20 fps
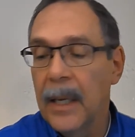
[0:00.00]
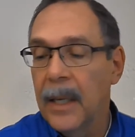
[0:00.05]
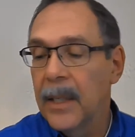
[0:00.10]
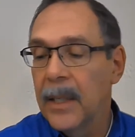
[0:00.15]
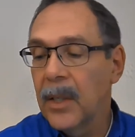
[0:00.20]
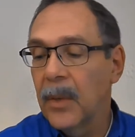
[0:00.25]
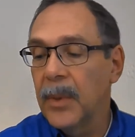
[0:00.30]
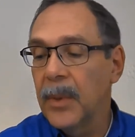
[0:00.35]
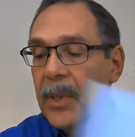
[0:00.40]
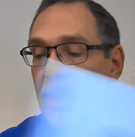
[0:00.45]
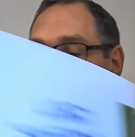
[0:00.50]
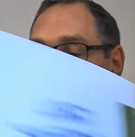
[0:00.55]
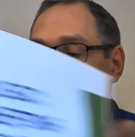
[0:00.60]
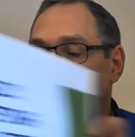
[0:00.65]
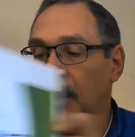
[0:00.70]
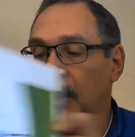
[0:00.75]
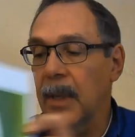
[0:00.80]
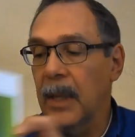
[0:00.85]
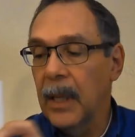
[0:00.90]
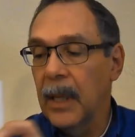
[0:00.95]
So we'll start
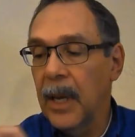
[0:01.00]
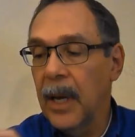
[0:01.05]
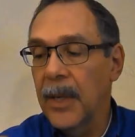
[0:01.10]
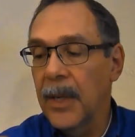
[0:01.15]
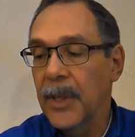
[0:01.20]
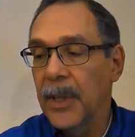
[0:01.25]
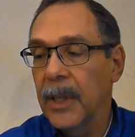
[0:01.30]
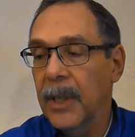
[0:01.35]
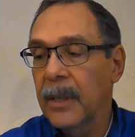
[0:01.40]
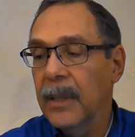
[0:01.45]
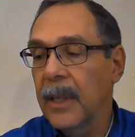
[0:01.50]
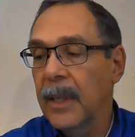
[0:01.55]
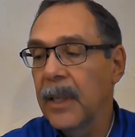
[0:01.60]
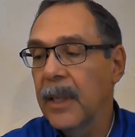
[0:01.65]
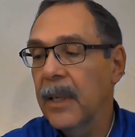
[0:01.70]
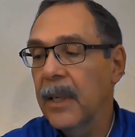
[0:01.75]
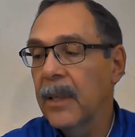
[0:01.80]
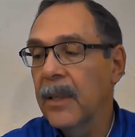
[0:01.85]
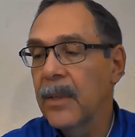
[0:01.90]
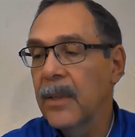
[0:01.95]
with logic. Now
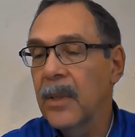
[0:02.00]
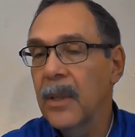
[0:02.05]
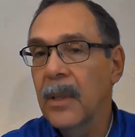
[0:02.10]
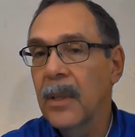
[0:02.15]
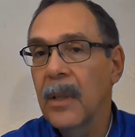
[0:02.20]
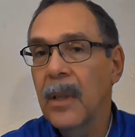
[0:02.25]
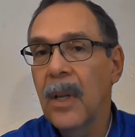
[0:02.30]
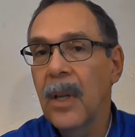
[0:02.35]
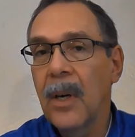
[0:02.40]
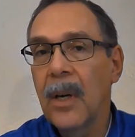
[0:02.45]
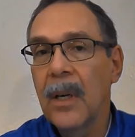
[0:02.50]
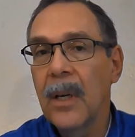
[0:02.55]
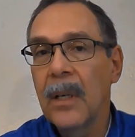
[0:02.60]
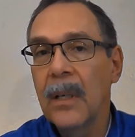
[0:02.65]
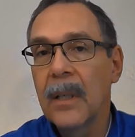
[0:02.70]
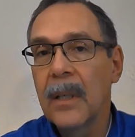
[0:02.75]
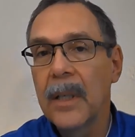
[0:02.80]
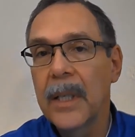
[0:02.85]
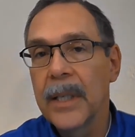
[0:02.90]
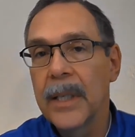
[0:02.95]
there is a
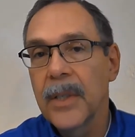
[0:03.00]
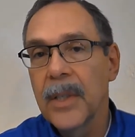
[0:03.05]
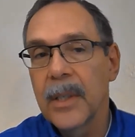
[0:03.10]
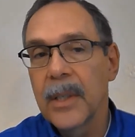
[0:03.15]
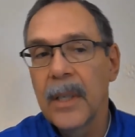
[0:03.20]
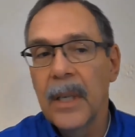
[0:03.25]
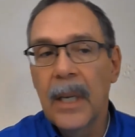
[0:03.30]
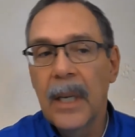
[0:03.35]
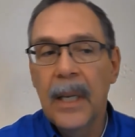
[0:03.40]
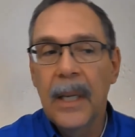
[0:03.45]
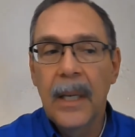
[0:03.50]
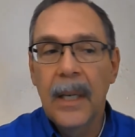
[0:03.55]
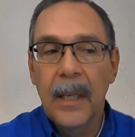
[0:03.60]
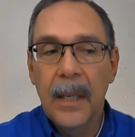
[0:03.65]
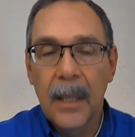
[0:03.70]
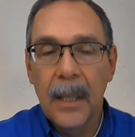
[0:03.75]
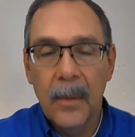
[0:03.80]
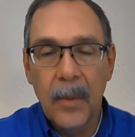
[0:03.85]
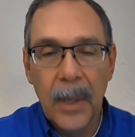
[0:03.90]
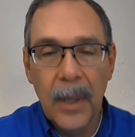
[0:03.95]
long list
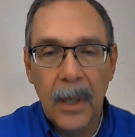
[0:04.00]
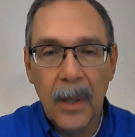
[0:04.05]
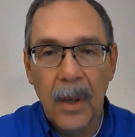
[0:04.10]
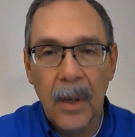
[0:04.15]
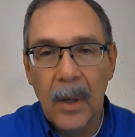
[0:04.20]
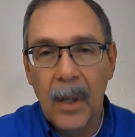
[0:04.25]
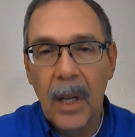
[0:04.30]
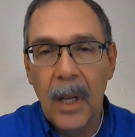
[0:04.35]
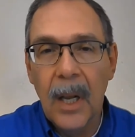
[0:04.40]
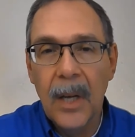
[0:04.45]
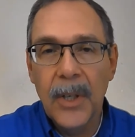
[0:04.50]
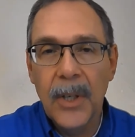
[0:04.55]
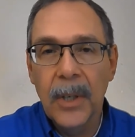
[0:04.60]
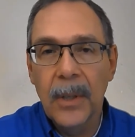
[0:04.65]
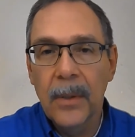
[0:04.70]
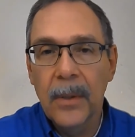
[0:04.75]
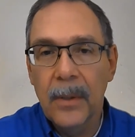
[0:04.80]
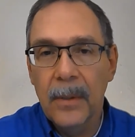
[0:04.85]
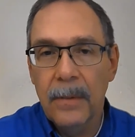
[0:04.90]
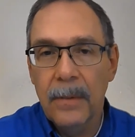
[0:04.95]
of what they call
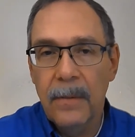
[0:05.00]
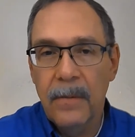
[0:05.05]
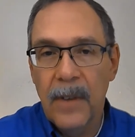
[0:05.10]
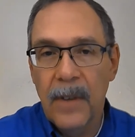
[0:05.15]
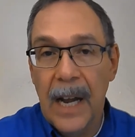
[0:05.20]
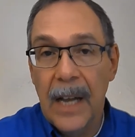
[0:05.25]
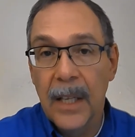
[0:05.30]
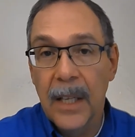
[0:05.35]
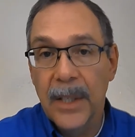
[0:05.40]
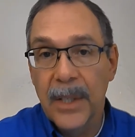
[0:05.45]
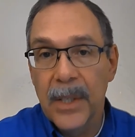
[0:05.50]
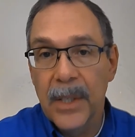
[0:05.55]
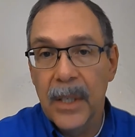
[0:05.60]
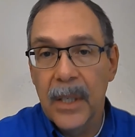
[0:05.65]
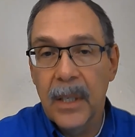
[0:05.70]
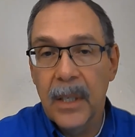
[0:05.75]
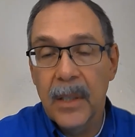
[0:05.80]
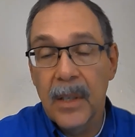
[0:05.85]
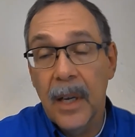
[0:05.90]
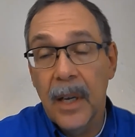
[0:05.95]
logical
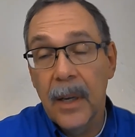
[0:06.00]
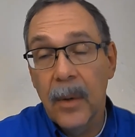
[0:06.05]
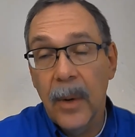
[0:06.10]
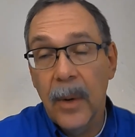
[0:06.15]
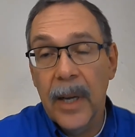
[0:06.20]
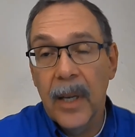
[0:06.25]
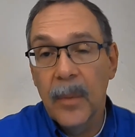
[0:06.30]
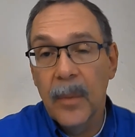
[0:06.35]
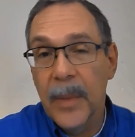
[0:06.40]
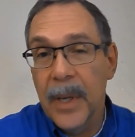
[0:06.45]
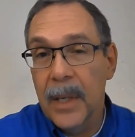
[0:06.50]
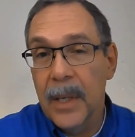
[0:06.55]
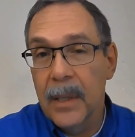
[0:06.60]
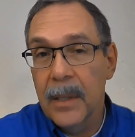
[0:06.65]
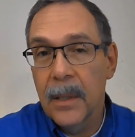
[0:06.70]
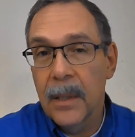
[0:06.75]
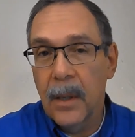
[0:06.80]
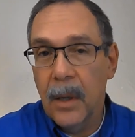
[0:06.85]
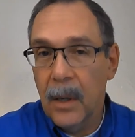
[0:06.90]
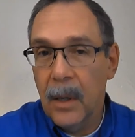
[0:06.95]
fallacies. I recommend
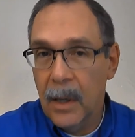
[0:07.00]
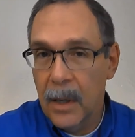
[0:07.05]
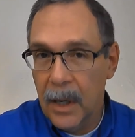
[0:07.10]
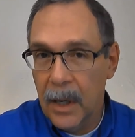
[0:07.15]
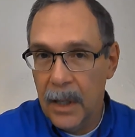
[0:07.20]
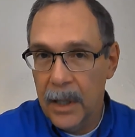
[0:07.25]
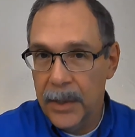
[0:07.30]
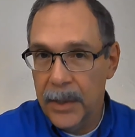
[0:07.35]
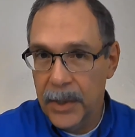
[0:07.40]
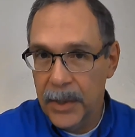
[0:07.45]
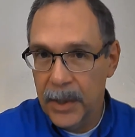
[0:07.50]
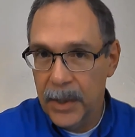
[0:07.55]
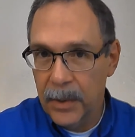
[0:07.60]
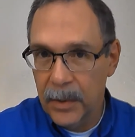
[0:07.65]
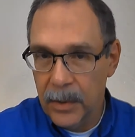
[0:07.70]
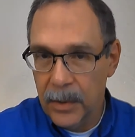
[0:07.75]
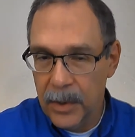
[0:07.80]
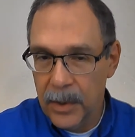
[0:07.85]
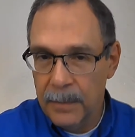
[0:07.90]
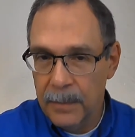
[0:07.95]
to all college
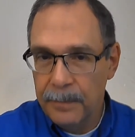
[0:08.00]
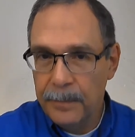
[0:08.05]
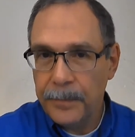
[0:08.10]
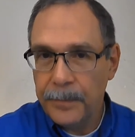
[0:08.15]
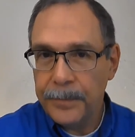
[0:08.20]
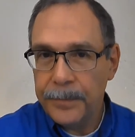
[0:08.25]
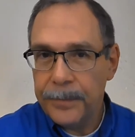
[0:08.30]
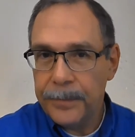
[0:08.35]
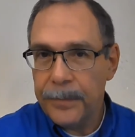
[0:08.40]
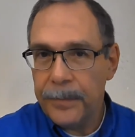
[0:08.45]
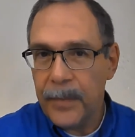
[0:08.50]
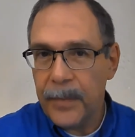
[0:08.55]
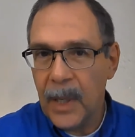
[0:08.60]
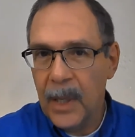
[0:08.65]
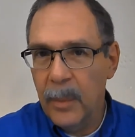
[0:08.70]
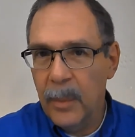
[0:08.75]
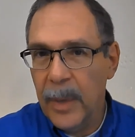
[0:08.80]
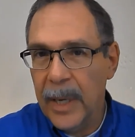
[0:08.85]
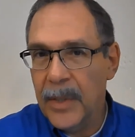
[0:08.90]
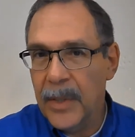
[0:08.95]
students a
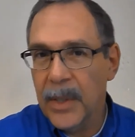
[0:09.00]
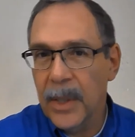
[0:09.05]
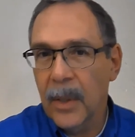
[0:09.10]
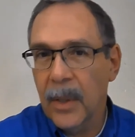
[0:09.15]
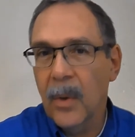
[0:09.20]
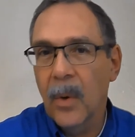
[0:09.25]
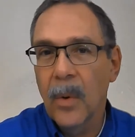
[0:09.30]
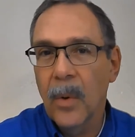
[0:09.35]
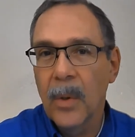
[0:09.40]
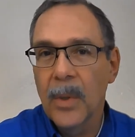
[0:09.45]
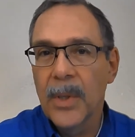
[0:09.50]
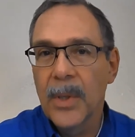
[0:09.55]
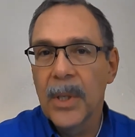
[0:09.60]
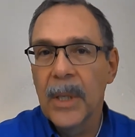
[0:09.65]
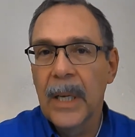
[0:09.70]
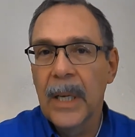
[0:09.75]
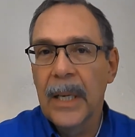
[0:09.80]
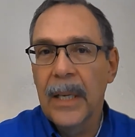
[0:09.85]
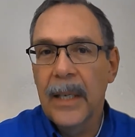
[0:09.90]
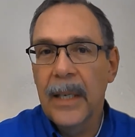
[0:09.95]
basic course
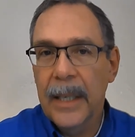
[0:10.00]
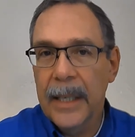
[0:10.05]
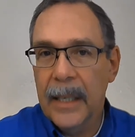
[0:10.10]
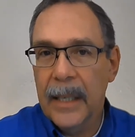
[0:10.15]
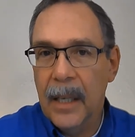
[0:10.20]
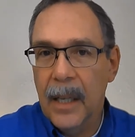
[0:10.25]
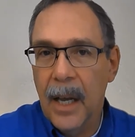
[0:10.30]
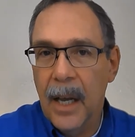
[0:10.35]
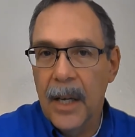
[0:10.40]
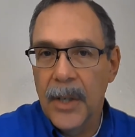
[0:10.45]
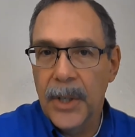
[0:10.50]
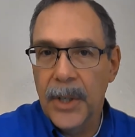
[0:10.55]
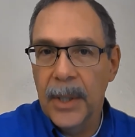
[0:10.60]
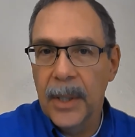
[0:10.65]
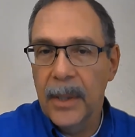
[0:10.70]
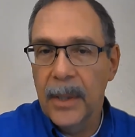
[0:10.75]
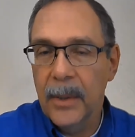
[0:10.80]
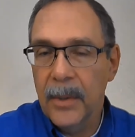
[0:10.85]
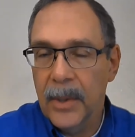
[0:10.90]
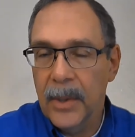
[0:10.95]
in logic.
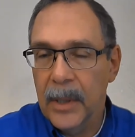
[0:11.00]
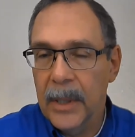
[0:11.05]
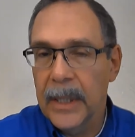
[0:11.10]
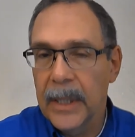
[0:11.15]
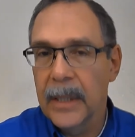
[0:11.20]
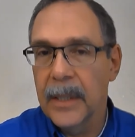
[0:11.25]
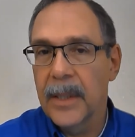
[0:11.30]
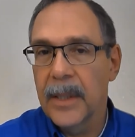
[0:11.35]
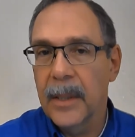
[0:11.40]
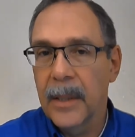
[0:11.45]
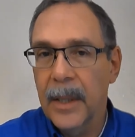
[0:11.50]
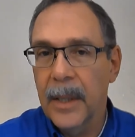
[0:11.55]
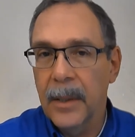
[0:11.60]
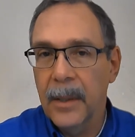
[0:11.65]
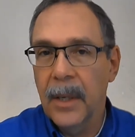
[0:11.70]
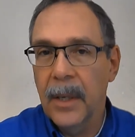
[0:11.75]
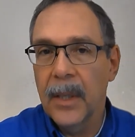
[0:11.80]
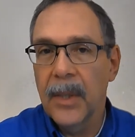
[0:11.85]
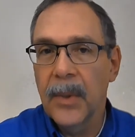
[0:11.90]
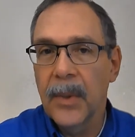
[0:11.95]
Usually it's an
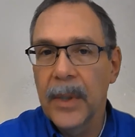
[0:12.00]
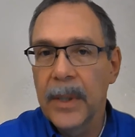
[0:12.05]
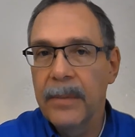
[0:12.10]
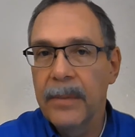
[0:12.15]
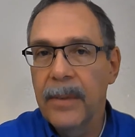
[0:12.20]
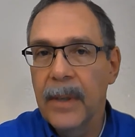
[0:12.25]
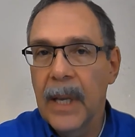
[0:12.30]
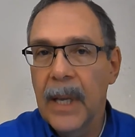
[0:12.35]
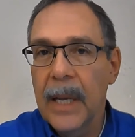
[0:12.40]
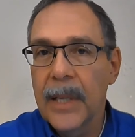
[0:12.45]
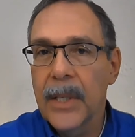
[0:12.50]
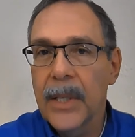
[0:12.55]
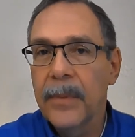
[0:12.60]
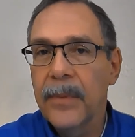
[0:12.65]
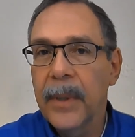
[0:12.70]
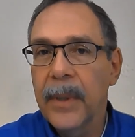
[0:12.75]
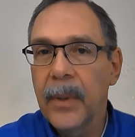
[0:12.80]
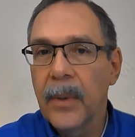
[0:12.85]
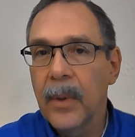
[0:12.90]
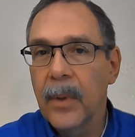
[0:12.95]
introductory
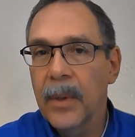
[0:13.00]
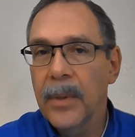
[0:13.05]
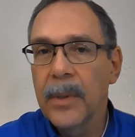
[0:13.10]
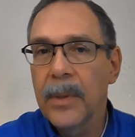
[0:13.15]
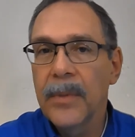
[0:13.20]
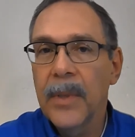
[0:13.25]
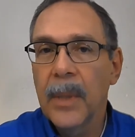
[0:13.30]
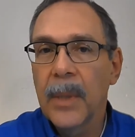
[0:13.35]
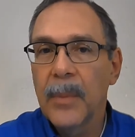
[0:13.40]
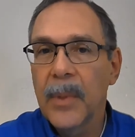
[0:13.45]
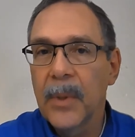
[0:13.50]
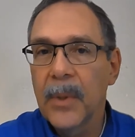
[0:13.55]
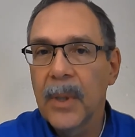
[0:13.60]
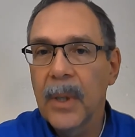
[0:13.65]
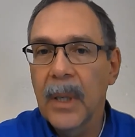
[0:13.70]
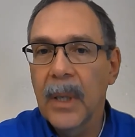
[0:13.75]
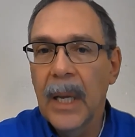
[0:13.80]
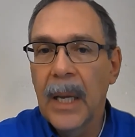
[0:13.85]
philosophy course of some sort.